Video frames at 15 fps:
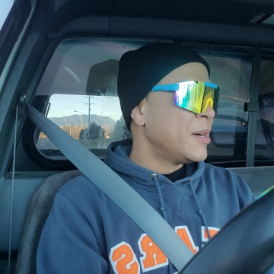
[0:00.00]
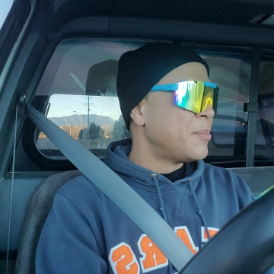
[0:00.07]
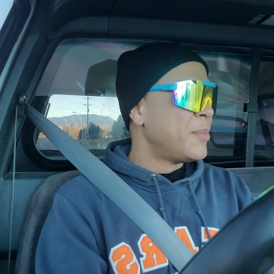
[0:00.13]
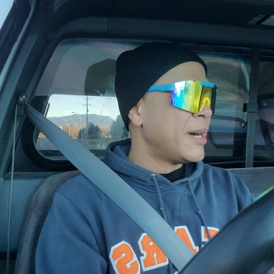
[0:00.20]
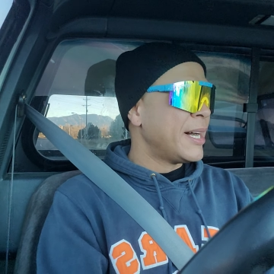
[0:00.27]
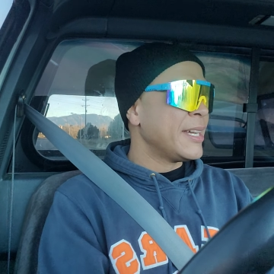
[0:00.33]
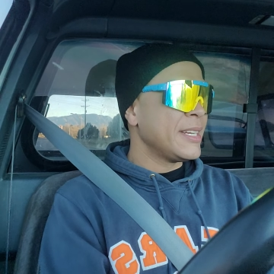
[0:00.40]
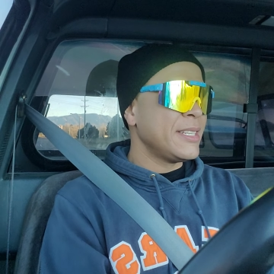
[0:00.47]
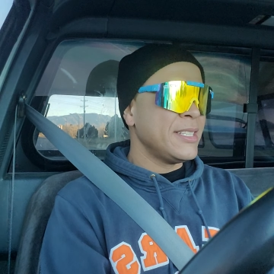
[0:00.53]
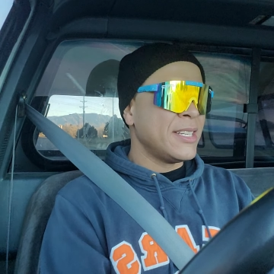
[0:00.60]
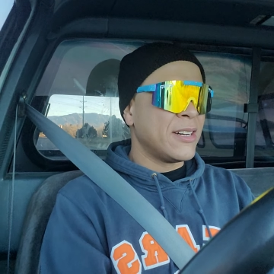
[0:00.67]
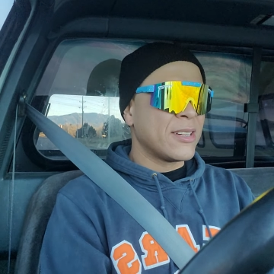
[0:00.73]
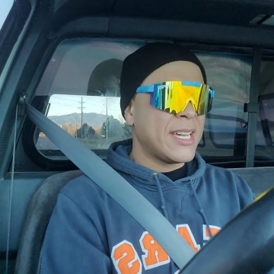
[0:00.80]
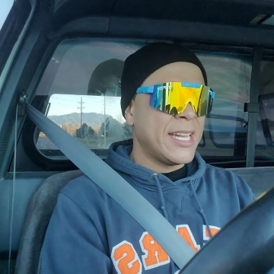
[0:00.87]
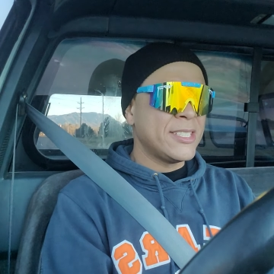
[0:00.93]
But, you
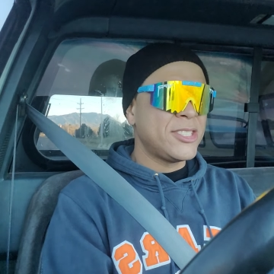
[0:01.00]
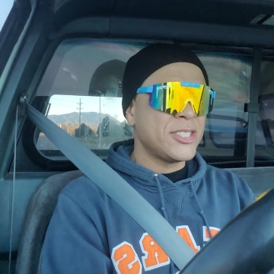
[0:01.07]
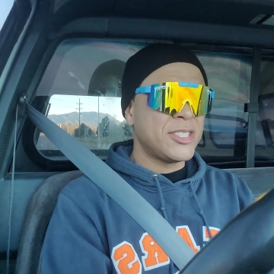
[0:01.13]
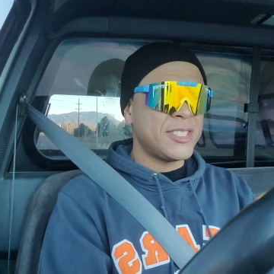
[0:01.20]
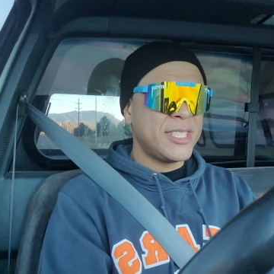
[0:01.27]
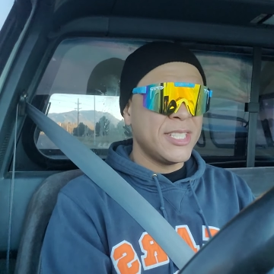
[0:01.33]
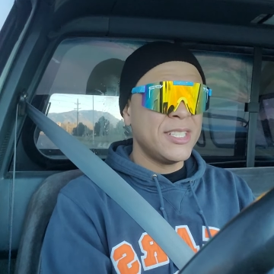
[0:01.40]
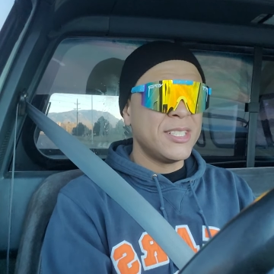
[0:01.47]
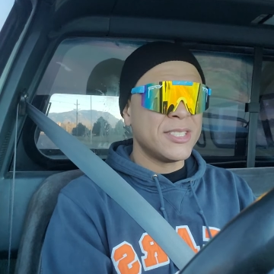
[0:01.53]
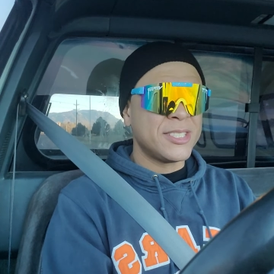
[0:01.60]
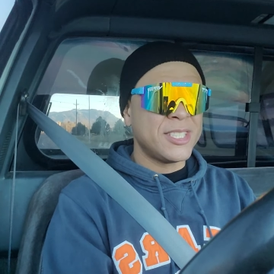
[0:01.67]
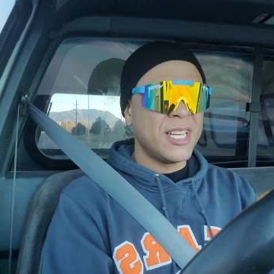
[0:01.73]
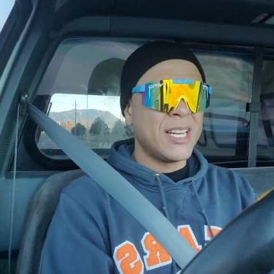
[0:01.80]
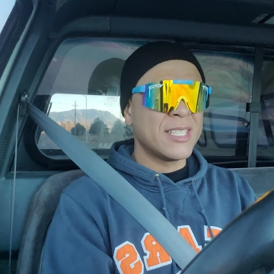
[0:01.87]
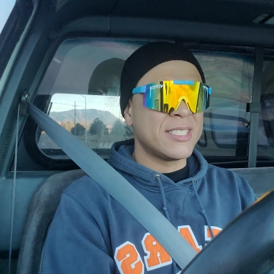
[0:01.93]
know, cancer still
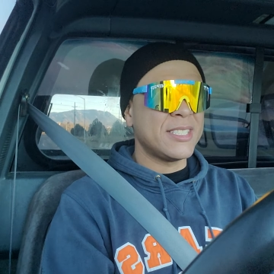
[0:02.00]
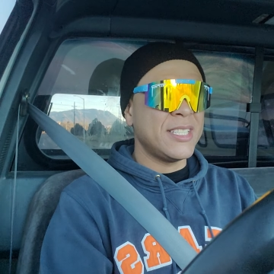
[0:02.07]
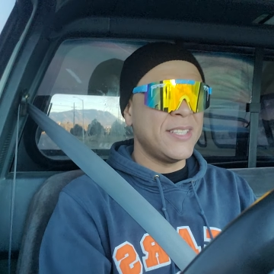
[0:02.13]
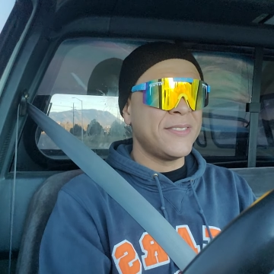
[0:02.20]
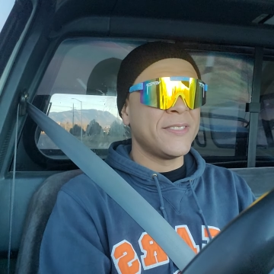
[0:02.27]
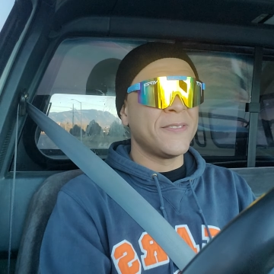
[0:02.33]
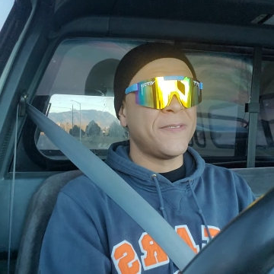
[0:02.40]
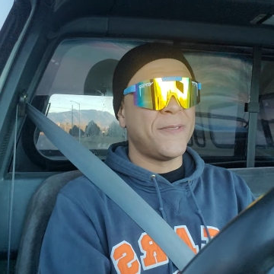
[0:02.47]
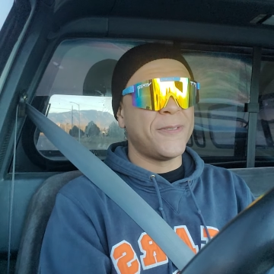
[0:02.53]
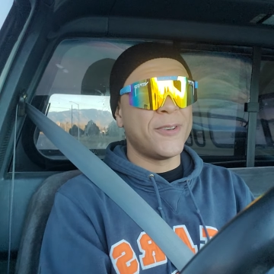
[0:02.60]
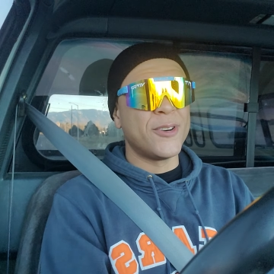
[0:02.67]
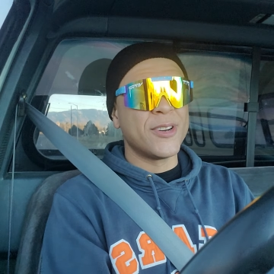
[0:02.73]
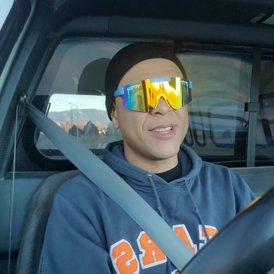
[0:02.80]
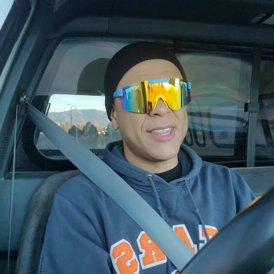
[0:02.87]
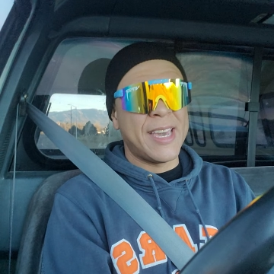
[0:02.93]
sucks even
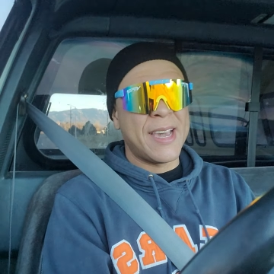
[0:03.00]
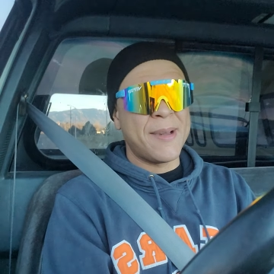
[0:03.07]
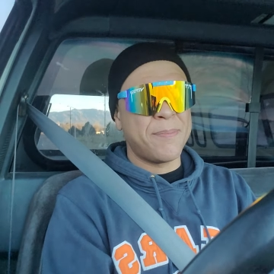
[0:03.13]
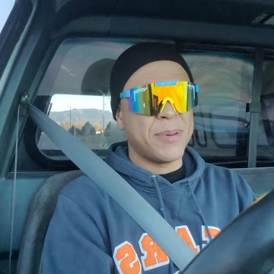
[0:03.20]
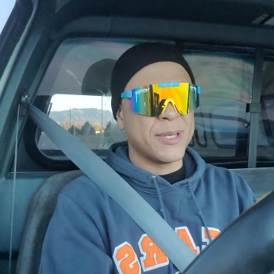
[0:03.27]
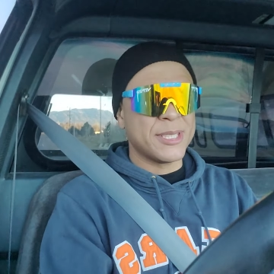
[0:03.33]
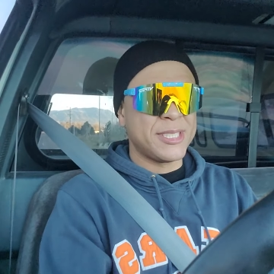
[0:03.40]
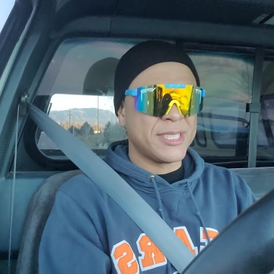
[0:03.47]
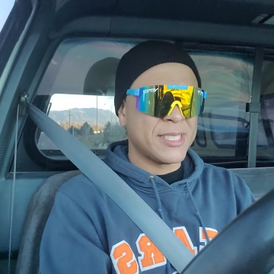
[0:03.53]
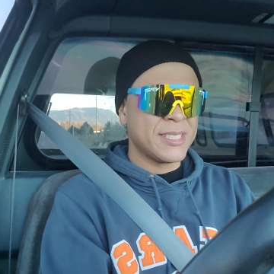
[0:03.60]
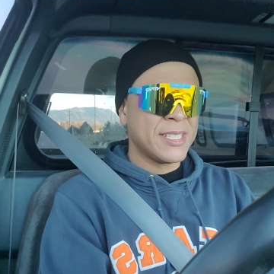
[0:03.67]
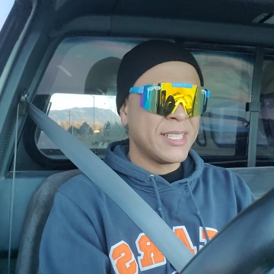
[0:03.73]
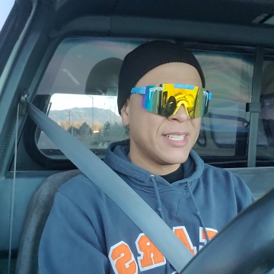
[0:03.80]
for that person.